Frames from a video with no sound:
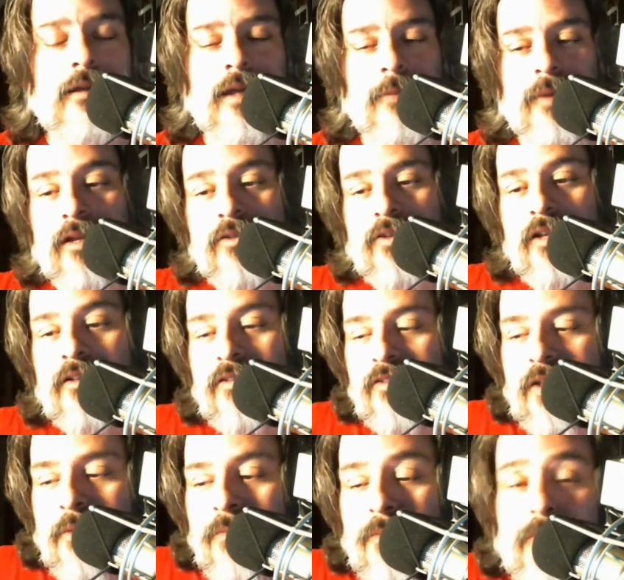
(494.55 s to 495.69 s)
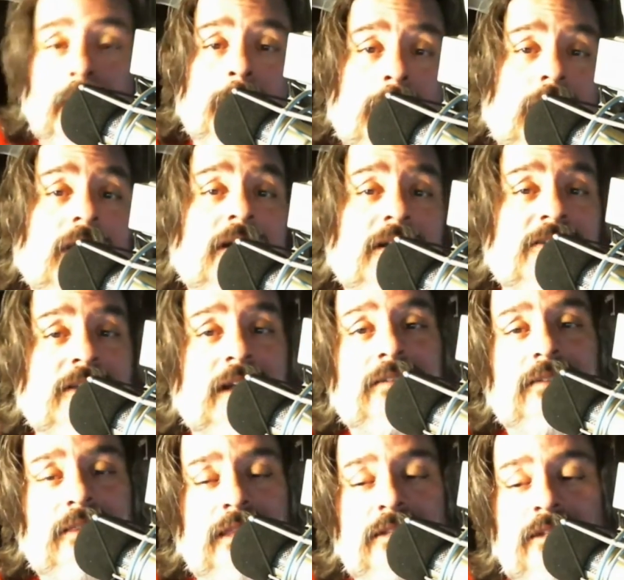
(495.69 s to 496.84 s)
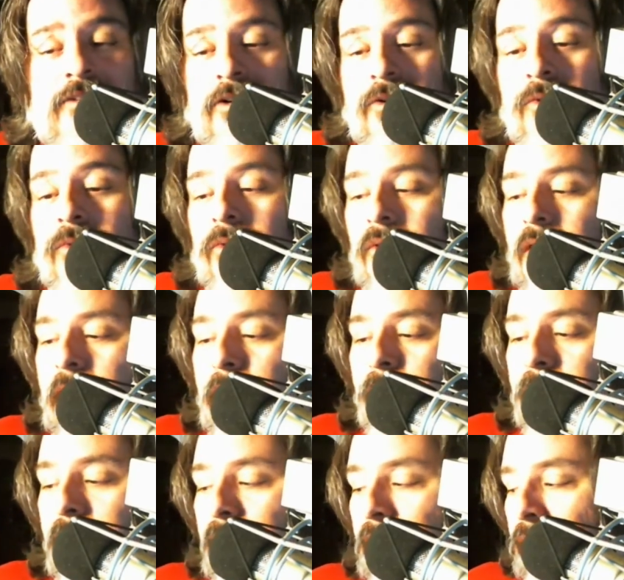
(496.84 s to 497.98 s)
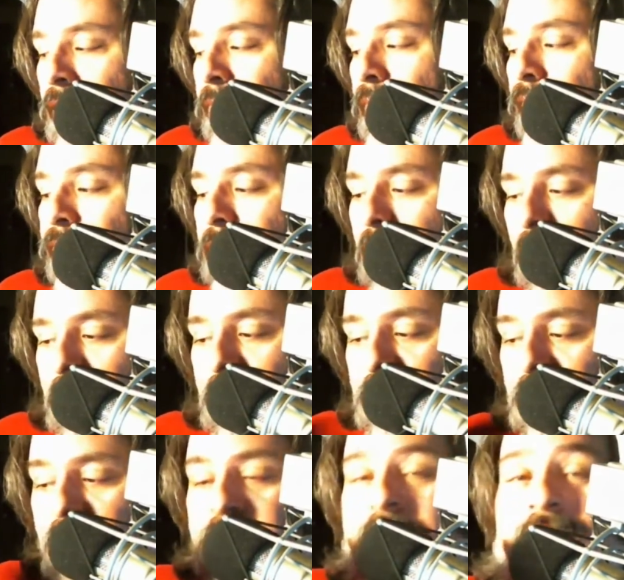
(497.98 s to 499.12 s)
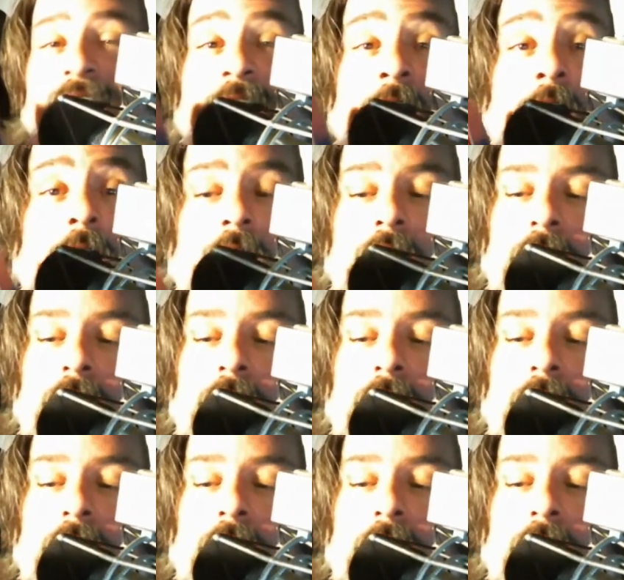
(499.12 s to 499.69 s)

I mean, I'm buying it because I think these are cool, and this guy's got a gun,